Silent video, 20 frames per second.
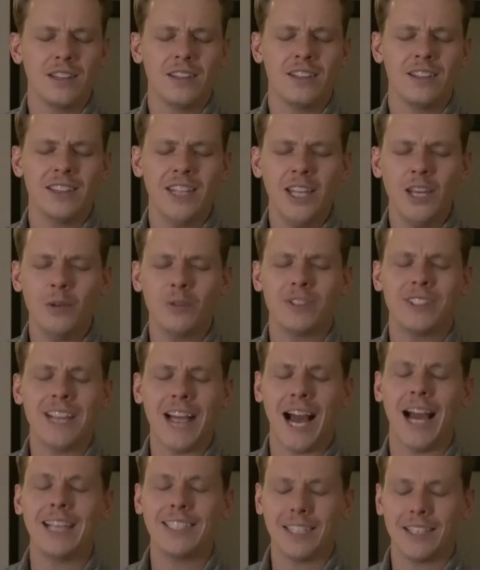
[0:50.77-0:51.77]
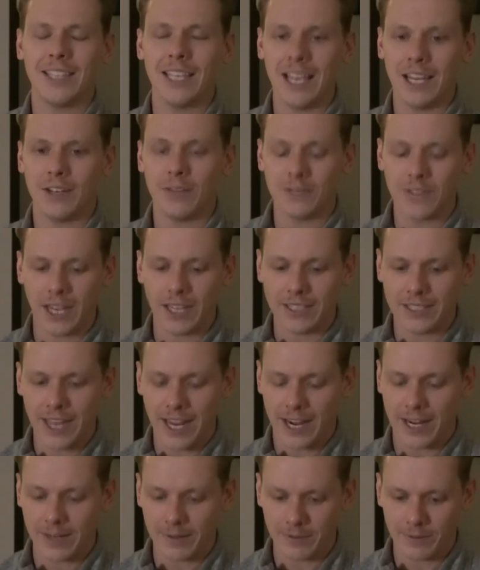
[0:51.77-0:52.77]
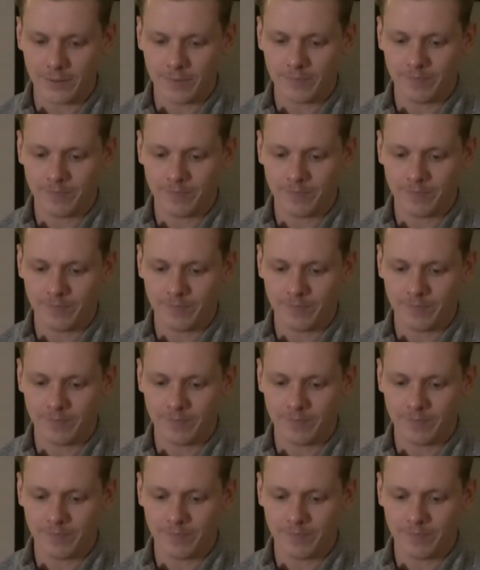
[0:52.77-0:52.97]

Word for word: Leo dies at the end of Titanic.